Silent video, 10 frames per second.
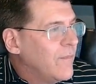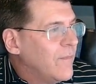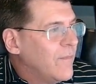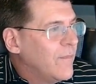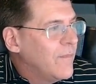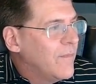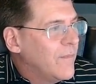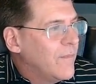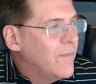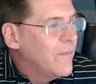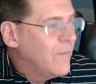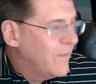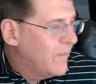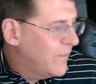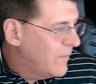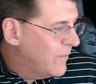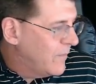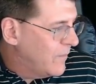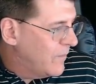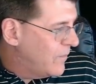
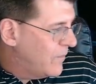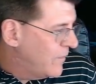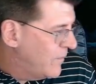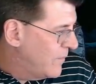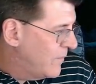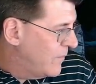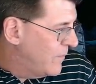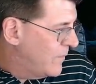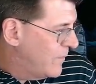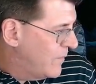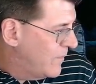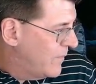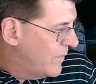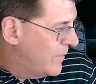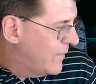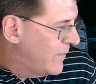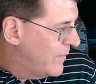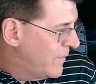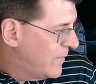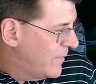
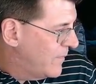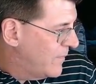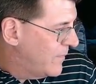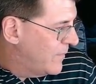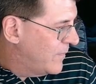The person shown says nothing.